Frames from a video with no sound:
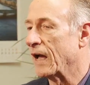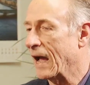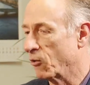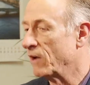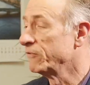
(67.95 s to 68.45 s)

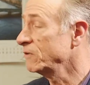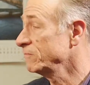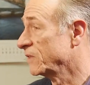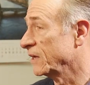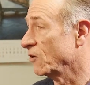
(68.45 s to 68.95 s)

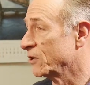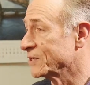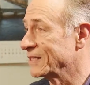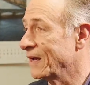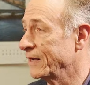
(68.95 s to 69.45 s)
However, they are
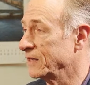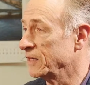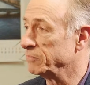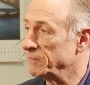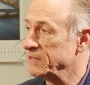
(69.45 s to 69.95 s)
assigned
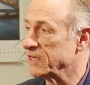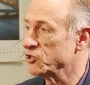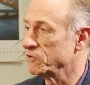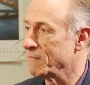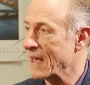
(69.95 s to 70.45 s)

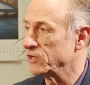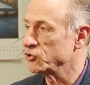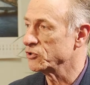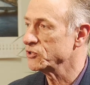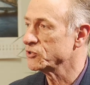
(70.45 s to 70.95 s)
implementation
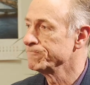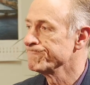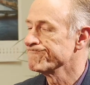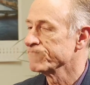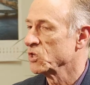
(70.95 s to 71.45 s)
managers
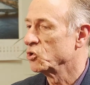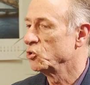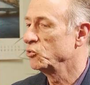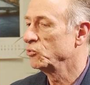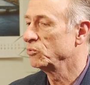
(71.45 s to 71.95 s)

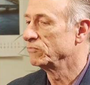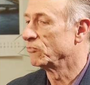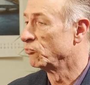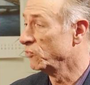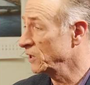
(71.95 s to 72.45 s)
who
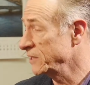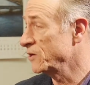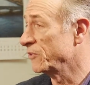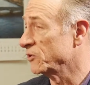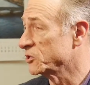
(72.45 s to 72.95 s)
really
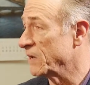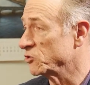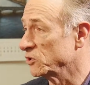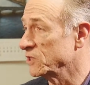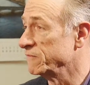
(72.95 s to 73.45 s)
know their
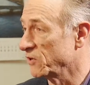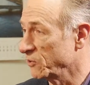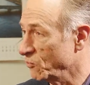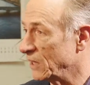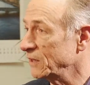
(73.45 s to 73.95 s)
specialty very
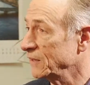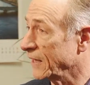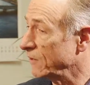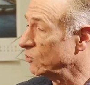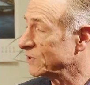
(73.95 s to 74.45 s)
well
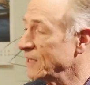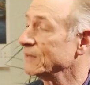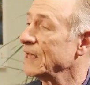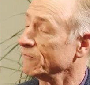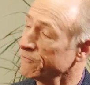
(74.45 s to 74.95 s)
and will
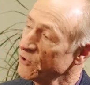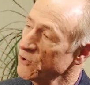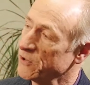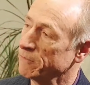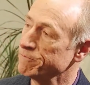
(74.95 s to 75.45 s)
take that
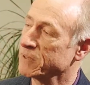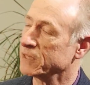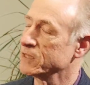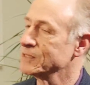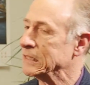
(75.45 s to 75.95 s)
further,
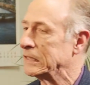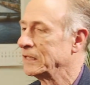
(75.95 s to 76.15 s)
because